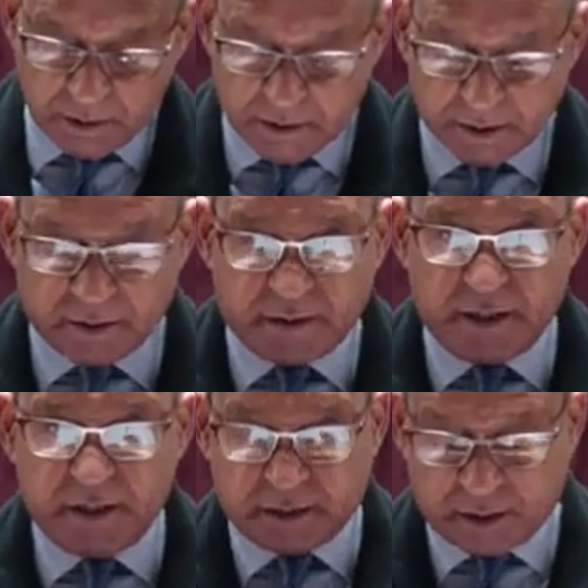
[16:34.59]
in a
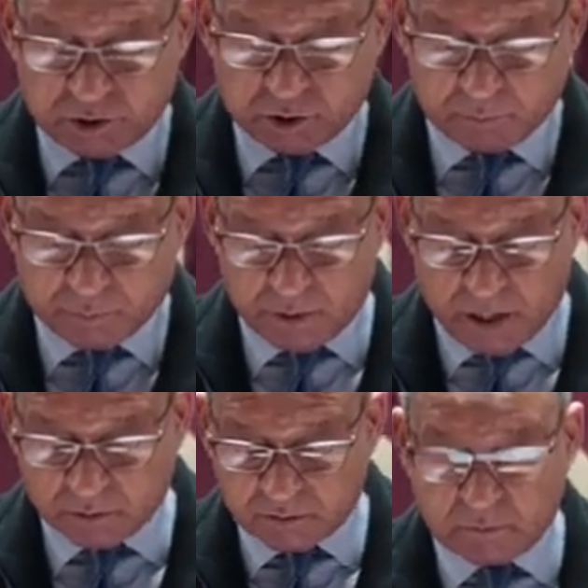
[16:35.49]
denigration
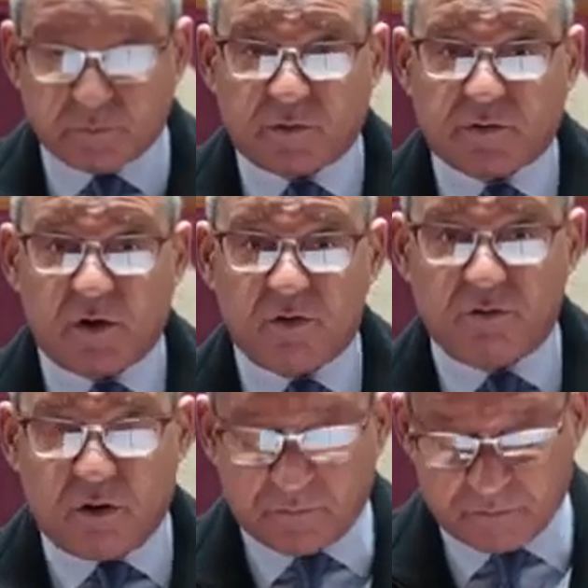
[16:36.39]
pronounced from the throne of